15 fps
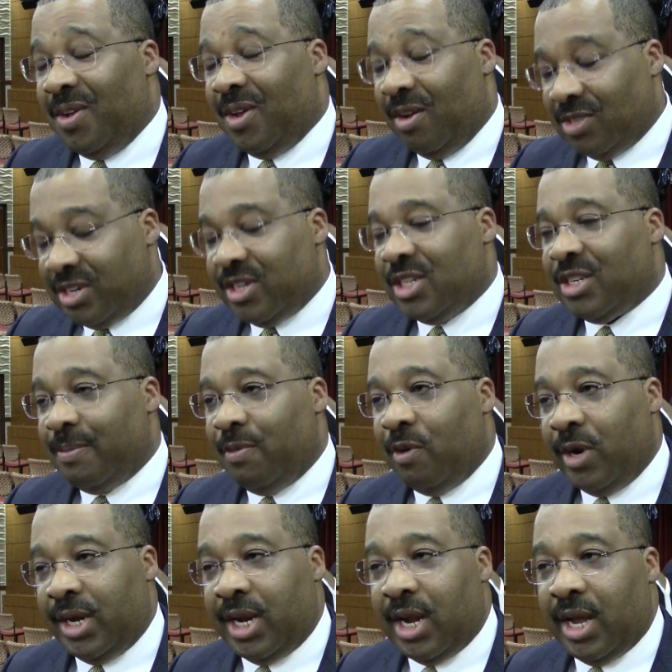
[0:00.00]
I was
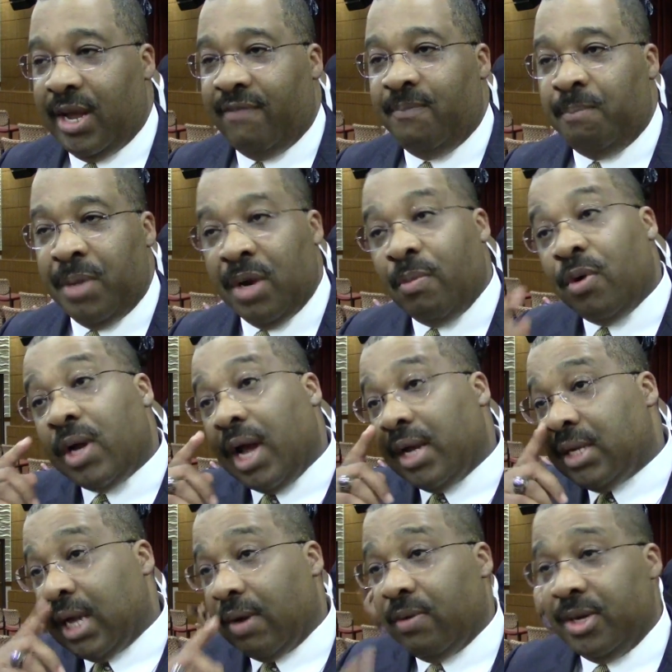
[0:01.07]
disappointed. I had minimal
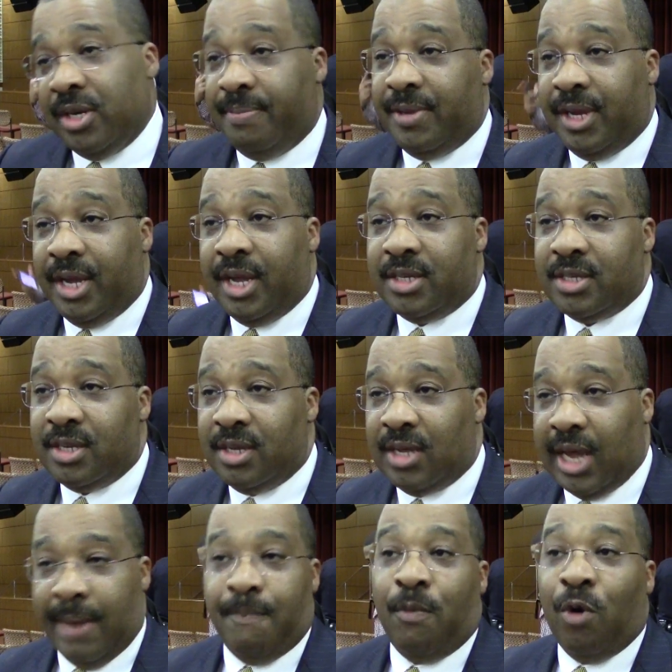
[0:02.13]
contact with DPS.
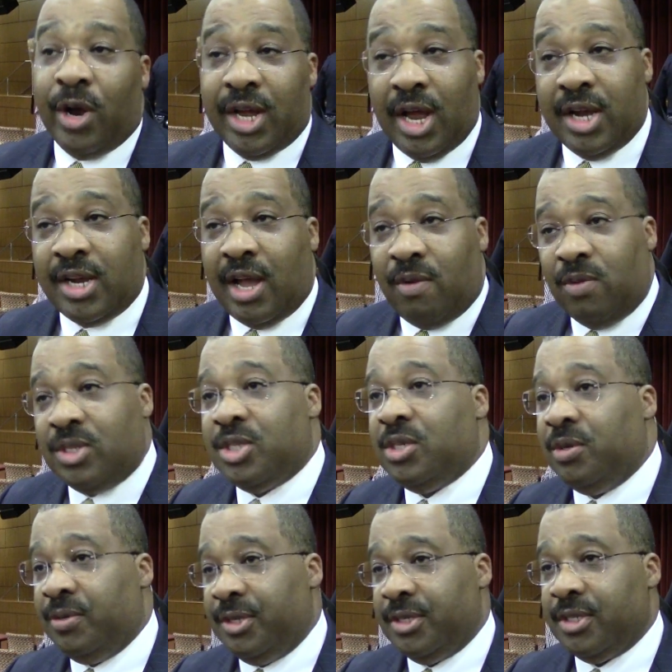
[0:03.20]
I had more contact with
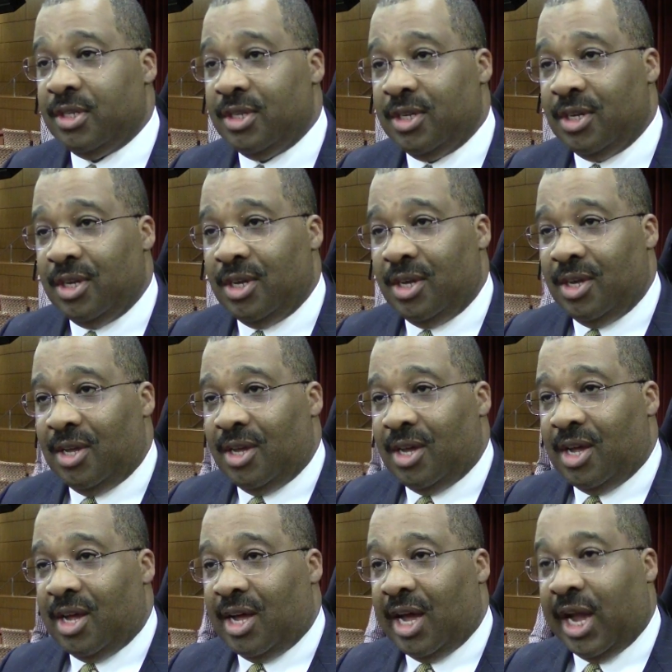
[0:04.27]
students.
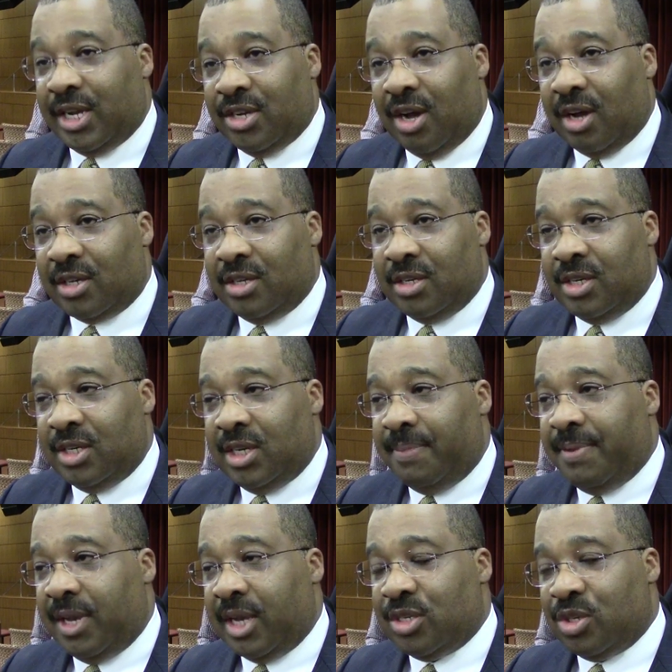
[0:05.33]
I talked to the
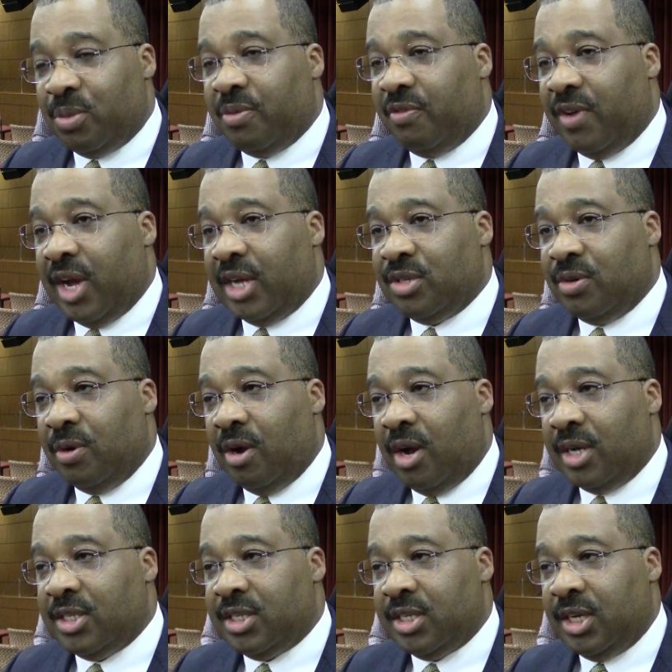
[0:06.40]
DPS supervisor
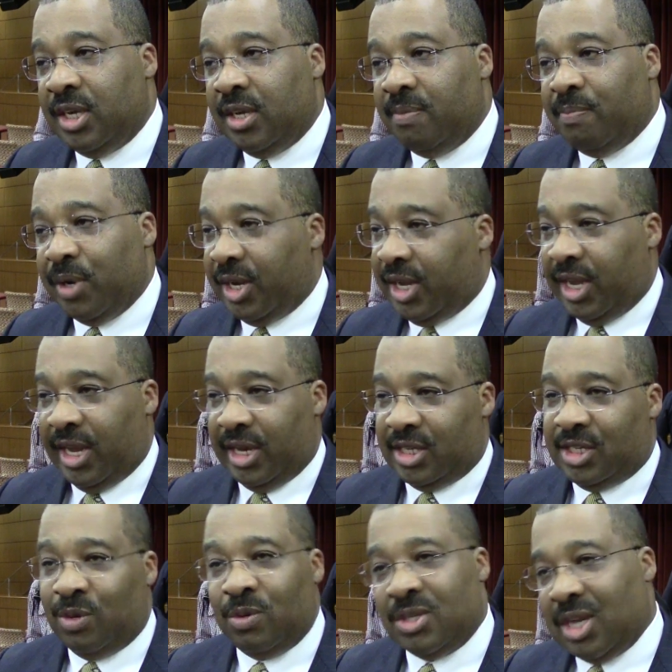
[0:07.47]
on scene, but again,
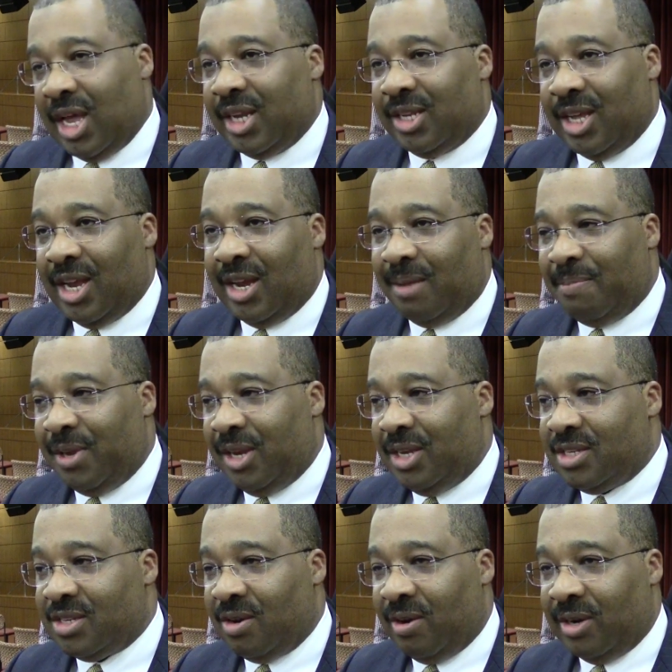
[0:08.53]
she was like the LAPD
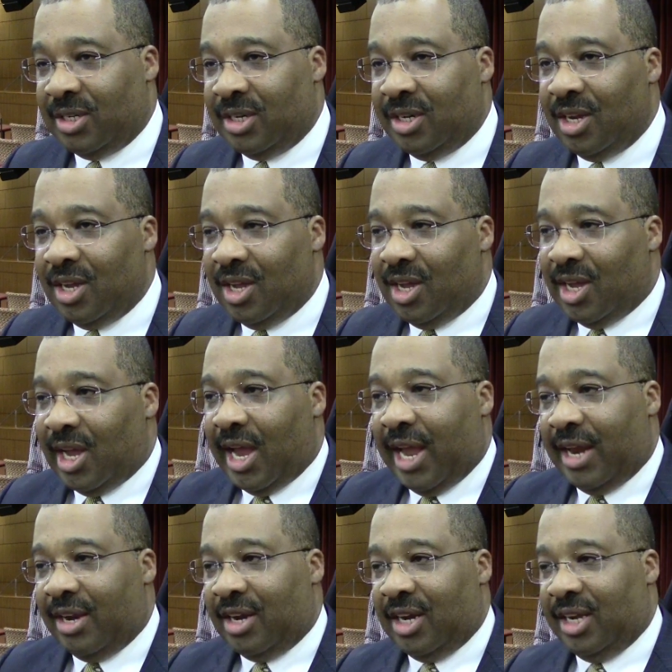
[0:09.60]
sergeant,
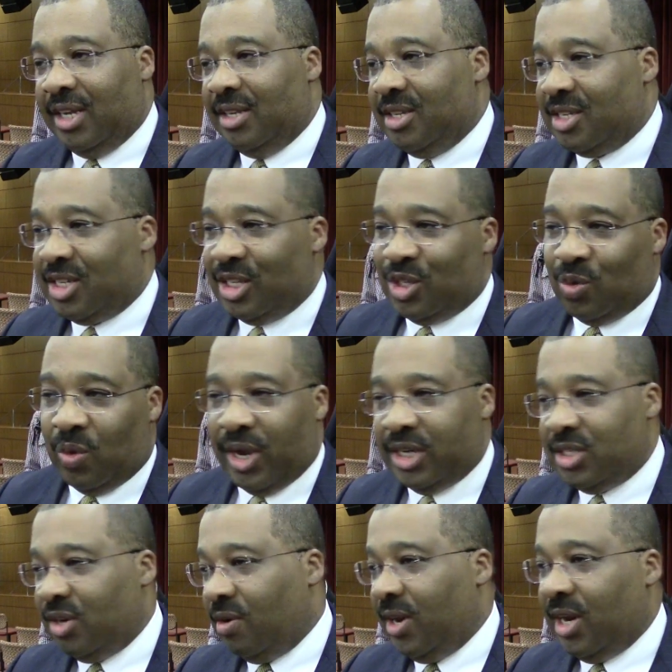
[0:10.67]
handling the
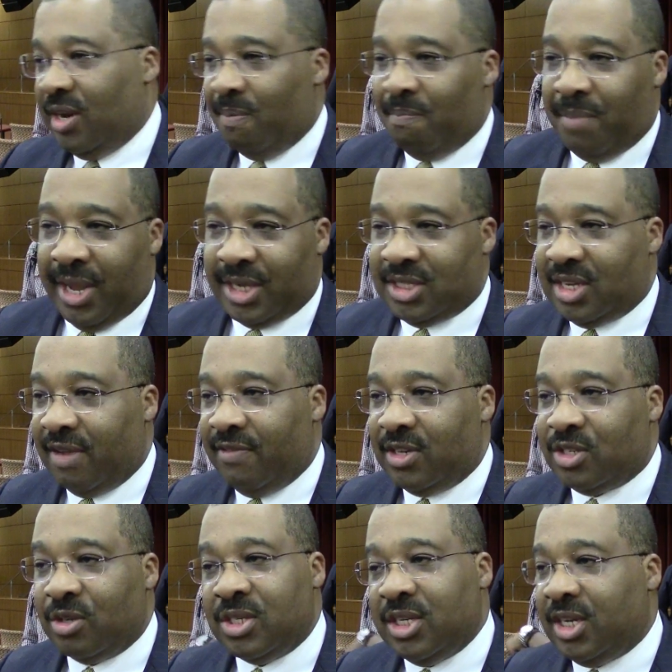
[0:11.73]
situation or in the mix of it,
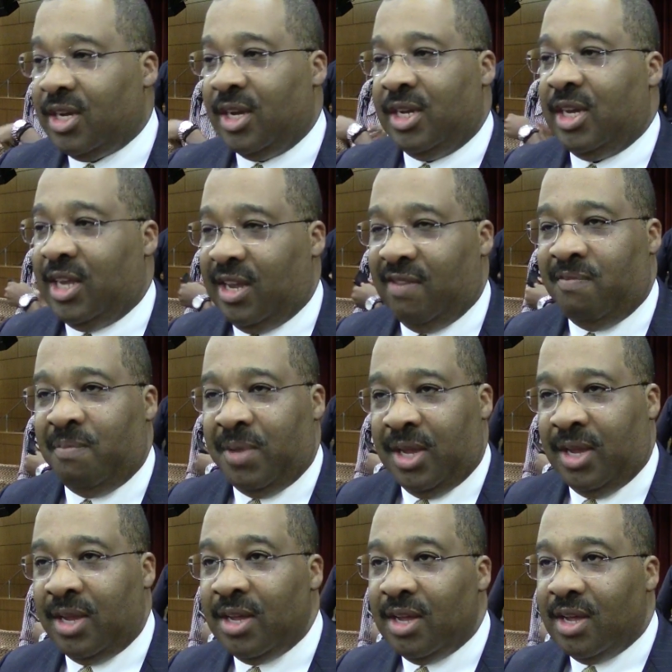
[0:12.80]
so she couldn't give me